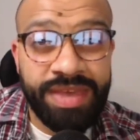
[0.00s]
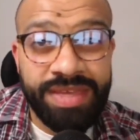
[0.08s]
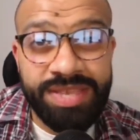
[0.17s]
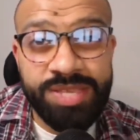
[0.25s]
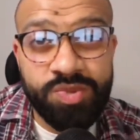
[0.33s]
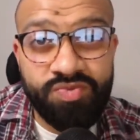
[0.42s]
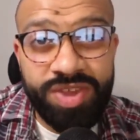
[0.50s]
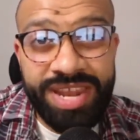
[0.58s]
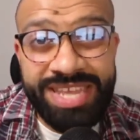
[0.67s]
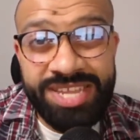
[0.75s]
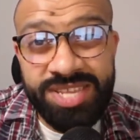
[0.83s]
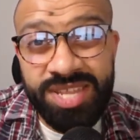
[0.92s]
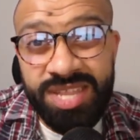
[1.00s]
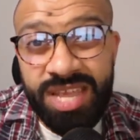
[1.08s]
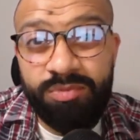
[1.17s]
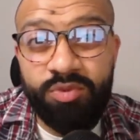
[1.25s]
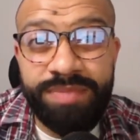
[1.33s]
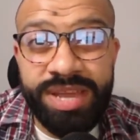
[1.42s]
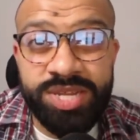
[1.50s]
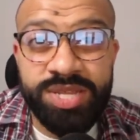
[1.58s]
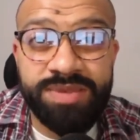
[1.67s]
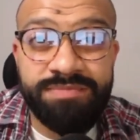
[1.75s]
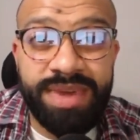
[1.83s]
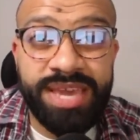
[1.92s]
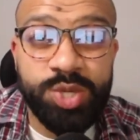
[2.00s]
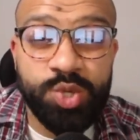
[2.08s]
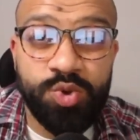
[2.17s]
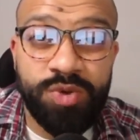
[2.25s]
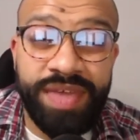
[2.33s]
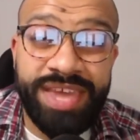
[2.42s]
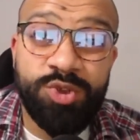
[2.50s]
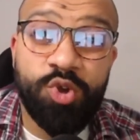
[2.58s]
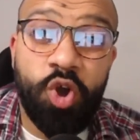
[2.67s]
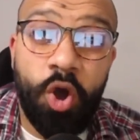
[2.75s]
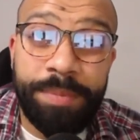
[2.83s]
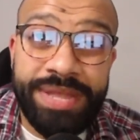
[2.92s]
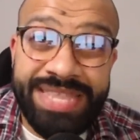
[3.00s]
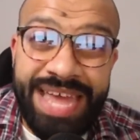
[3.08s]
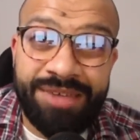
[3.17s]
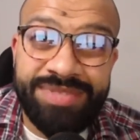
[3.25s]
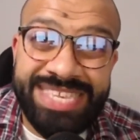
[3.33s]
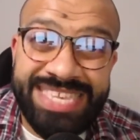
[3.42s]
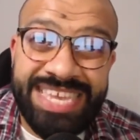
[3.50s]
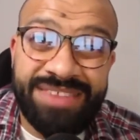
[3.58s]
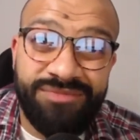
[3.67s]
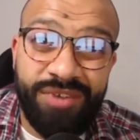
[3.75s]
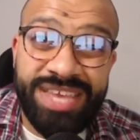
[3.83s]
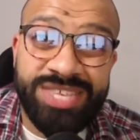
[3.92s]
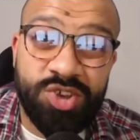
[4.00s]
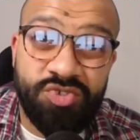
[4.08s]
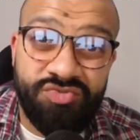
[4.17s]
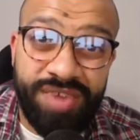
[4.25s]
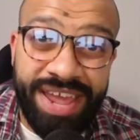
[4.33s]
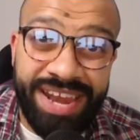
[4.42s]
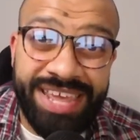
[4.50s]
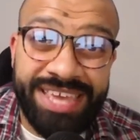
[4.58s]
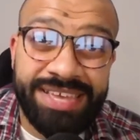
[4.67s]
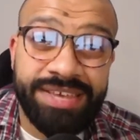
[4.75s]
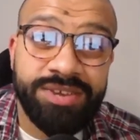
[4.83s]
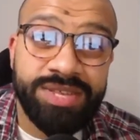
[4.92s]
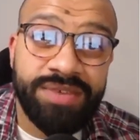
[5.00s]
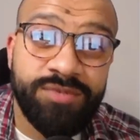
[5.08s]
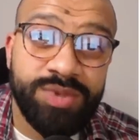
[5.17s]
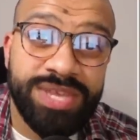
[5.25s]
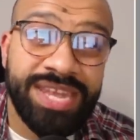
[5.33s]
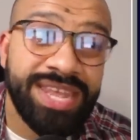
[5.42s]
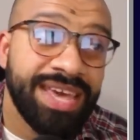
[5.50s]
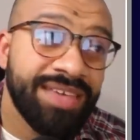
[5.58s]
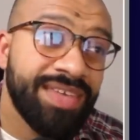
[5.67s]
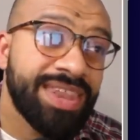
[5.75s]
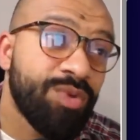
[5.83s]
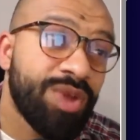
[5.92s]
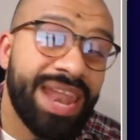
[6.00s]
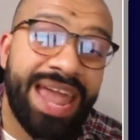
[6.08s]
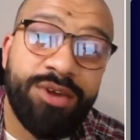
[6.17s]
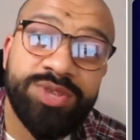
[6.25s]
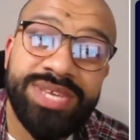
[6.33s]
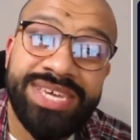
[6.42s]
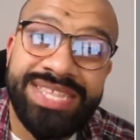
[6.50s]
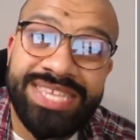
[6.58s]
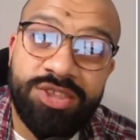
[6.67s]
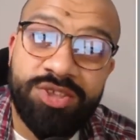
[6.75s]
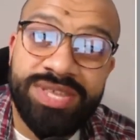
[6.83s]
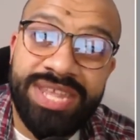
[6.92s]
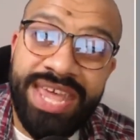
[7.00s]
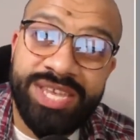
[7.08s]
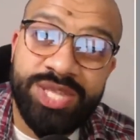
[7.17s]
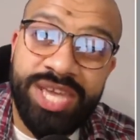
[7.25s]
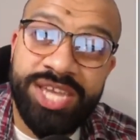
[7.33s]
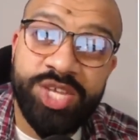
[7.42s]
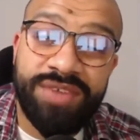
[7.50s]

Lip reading: This is really just a double measure to make sure that you copied down the seed phrase correctly, because did, then it will allow you to continue to the next stage.